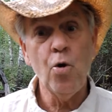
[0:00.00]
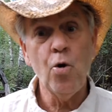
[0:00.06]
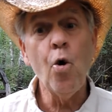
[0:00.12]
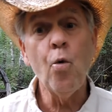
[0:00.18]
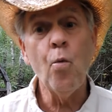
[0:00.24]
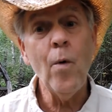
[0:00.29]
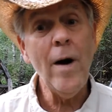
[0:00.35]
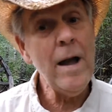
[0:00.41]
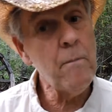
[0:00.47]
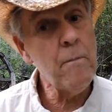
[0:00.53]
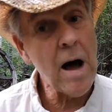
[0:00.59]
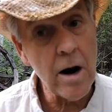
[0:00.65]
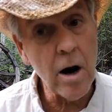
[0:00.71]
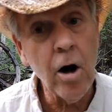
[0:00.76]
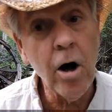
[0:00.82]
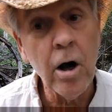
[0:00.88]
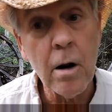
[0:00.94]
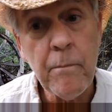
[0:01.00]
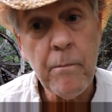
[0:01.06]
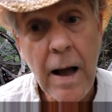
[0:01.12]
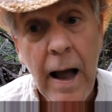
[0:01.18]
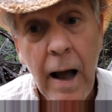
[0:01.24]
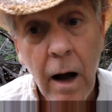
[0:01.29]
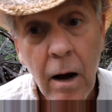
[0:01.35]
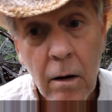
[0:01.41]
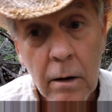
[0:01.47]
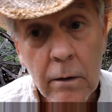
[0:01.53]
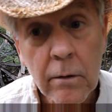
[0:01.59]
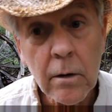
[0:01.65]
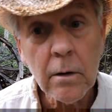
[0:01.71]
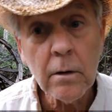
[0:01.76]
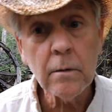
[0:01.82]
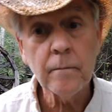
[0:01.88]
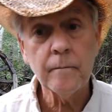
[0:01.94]
She only weigh about 100 pounds.
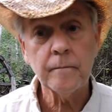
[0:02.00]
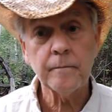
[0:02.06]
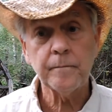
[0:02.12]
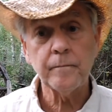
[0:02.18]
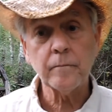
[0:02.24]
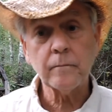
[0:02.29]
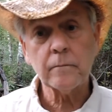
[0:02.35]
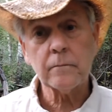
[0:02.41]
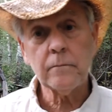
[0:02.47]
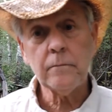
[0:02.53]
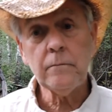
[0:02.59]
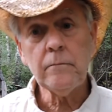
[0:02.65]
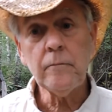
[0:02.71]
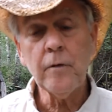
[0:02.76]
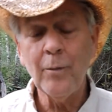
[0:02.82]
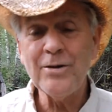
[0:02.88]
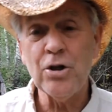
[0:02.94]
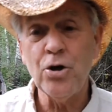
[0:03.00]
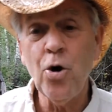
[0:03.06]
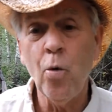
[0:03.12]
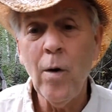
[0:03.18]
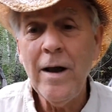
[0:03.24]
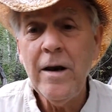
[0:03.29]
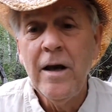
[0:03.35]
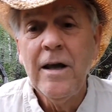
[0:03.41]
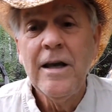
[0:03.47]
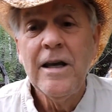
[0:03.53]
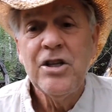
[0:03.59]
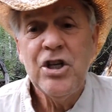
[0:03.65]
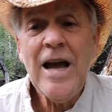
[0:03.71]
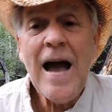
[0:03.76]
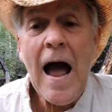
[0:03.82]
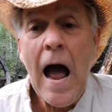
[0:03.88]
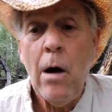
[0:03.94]
But you know what?
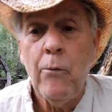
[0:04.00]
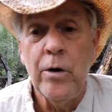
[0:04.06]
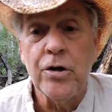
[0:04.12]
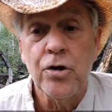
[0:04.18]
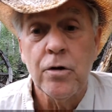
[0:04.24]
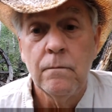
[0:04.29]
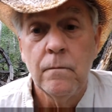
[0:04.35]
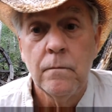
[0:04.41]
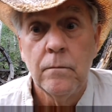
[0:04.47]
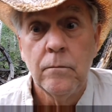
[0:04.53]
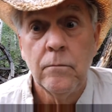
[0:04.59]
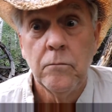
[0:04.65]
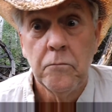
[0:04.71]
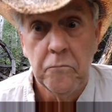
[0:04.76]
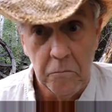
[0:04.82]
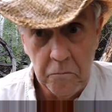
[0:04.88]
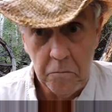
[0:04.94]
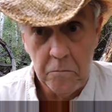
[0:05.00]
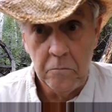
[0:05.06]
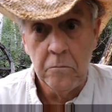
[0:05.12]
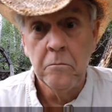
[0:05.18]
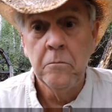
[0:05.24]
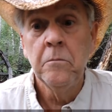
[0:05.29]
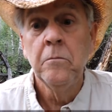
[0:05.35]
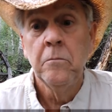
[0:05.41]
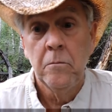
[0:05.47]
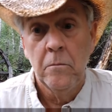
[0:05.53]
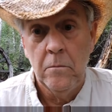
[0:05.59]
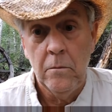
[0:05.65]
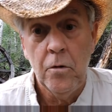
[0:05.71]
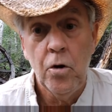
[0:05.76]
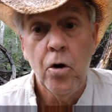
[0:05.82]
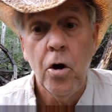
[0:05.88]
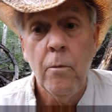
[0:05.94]
She Irish. You
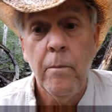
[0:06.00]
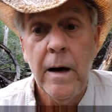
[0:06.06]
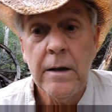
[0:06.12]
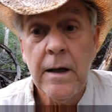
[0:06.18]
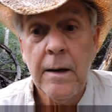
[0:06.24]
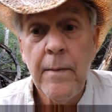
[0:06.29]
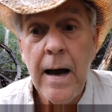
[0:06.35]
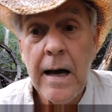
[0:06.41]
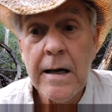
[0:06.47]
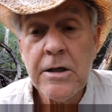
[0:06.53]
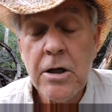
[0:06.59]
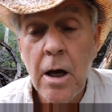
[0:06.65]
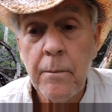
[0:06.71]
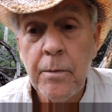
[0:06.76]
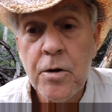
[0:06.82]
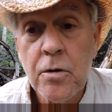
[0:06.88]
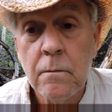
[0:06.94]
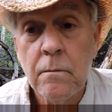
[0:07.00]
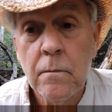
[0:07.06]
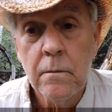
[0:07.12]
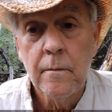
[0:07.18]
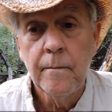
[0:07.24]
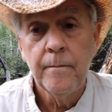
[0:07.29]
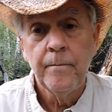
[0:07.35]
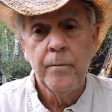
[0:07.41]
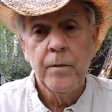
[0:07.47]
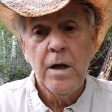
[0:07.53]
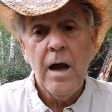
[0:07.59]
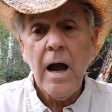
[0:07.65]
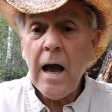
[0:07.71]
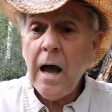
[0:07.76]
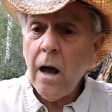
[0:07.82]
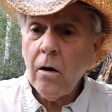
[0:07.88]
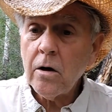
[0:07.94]
heard about them Irish Tempers?
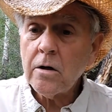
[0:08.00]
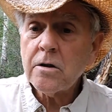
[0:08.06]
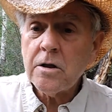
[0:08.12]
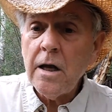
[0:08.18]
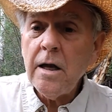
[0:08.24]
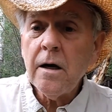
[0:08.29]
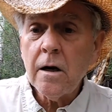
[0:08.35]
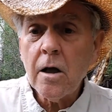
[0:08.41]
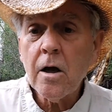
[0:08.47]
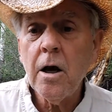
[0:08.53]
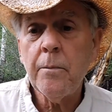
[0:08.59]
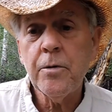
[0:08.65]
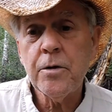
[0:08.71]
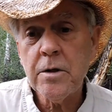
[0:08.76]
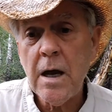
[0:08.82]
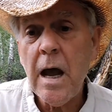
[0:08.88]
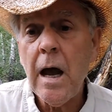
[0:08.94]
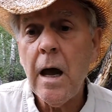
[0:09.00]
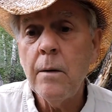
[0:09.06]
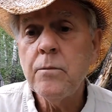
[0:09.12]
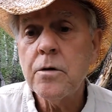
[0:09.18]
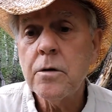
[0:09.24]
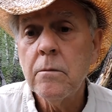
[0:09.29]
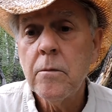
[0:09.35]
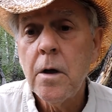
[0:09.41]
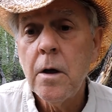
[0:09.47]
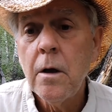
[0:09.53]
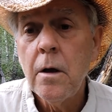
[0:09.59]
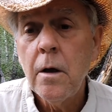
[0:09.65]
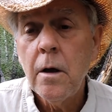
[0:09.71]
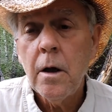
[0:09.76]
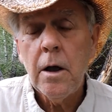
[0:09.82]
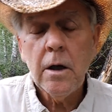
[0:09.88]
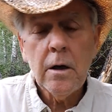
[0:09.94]
I only seen it a couple times
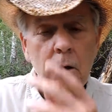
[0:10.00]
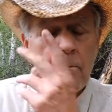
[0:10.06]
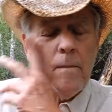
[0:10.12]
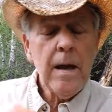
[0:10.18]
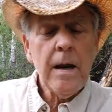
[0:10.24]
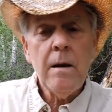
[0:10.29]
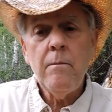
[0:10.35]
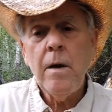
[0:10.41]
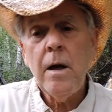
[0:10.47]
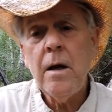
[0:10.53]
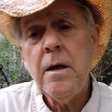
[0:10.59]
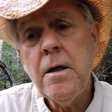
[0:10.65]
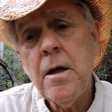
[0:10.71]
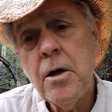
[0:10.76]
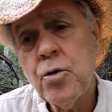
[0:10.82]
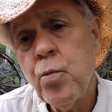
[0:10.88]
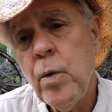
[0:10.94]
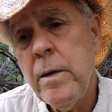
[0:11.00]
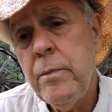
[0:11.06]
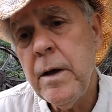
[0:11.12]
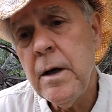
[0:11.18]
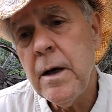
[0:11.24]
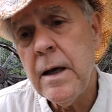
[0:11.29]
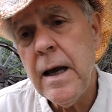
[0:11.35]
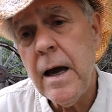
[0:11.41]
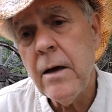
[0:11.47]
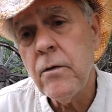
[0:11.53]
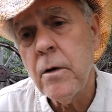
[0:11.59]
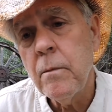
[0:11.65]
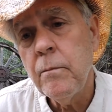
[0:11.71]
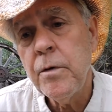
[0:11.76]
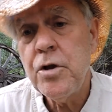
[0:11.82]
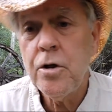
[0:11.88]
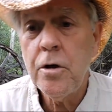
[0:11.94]
in the many, many years we've been together.
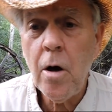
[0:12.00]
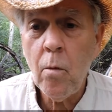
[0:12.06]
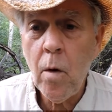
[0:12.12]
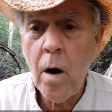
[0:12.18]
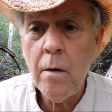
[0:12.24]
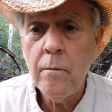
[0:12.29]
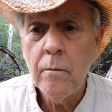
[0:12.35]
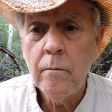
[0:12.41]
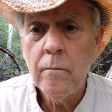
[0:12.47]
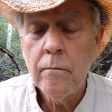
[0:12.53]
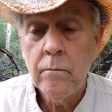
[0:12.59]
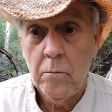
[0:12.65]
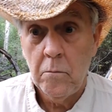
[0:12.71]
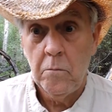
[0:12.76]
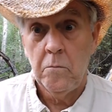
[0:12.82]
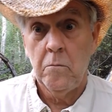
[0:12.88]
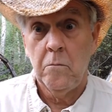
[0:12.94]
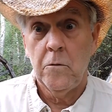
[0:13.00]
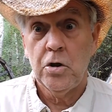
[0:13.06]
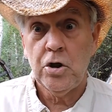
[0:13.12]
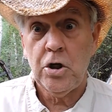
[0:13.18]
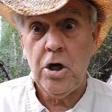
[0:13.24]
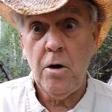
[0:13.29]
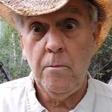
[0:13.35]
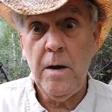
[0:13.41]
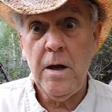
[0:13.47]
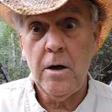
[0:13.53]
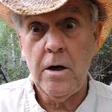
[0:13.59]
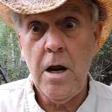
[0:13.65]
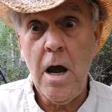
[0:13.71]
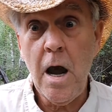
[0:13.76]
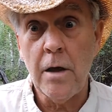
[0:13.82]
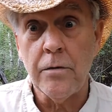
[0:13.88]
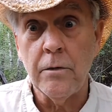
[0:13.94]
But you know what? She scared me to
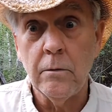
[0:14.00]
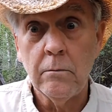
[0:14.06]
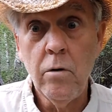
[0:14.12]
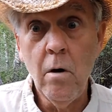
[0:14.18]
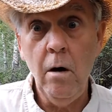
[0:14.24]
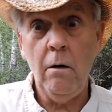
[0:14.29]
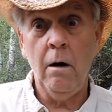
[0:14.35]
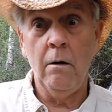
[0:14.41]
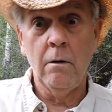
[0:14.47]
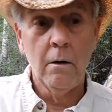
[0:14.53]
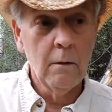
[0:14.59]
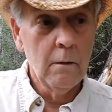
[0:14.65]
death. I